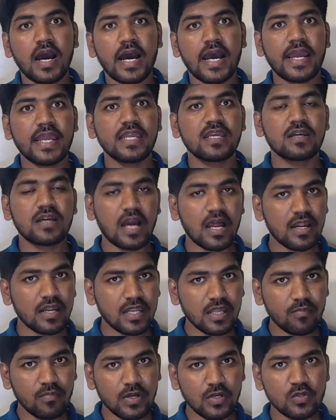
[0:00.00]
I
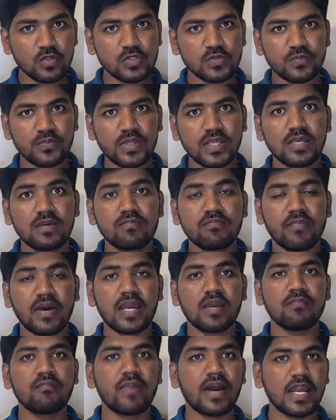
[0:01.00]
can't able to speak,
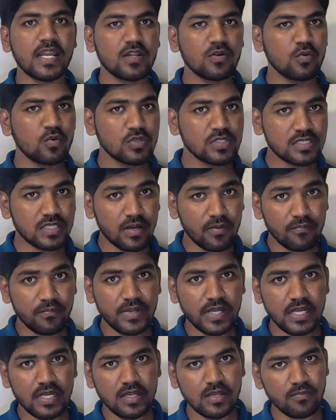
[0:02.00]
my mind goes
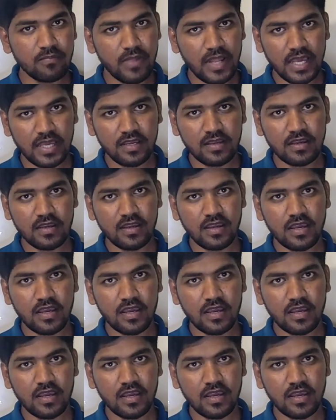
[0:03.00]
completely blank.